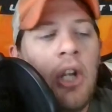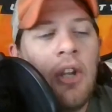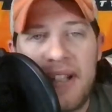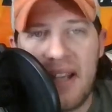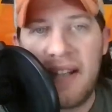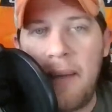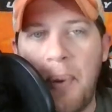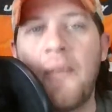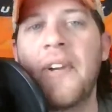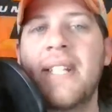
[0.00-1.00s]
This is a
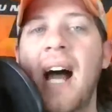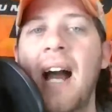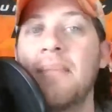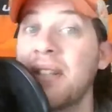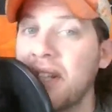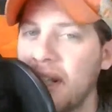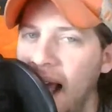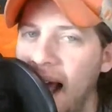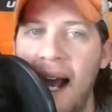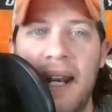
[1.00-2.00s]
perfect time to
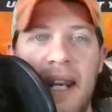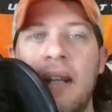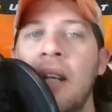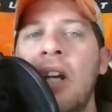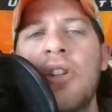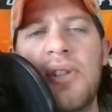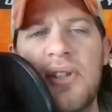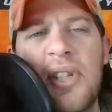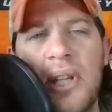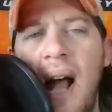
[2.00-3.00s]
slide
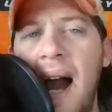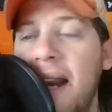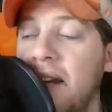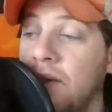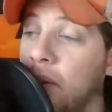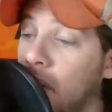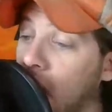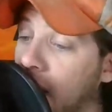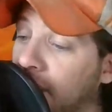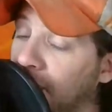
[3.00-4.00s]
into a
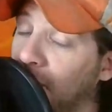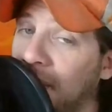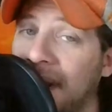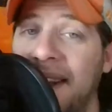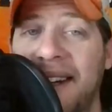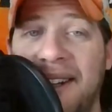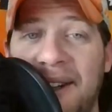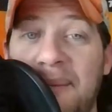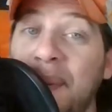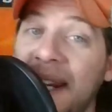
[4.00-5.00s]
lot of really
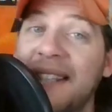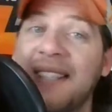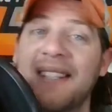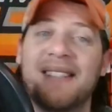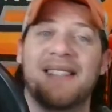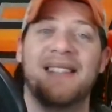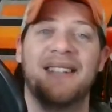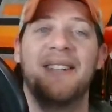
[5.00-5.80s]
good pieces.